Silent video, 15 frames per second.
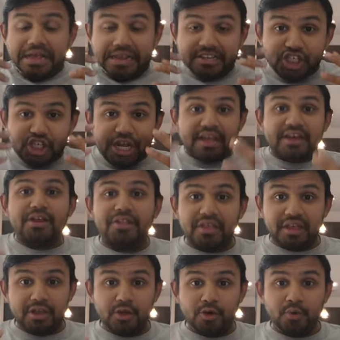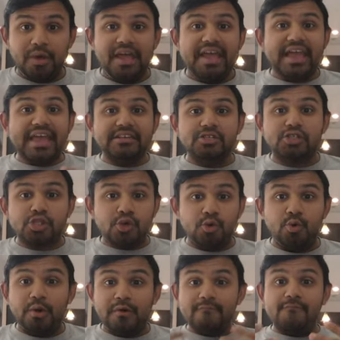channeling you
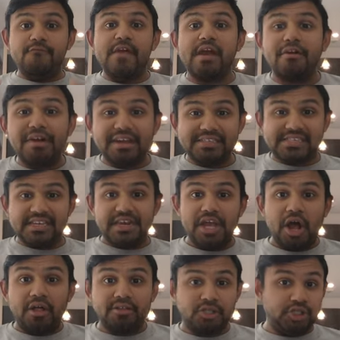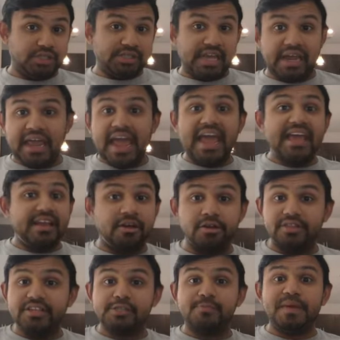into various etiologies like, hey, could
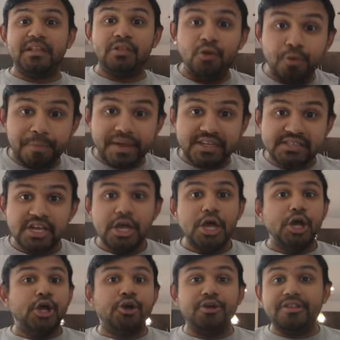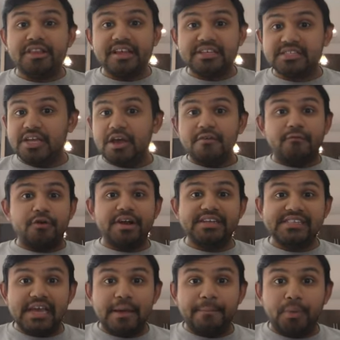this be lupus? Could this, for
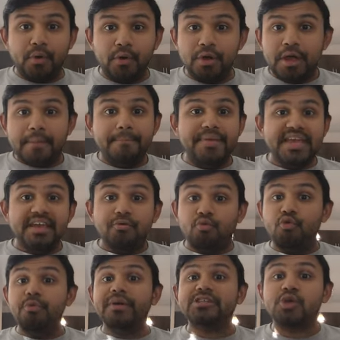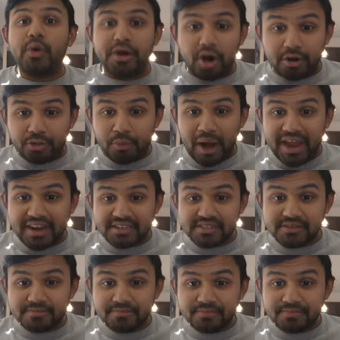example, be rheumatoid arthritis?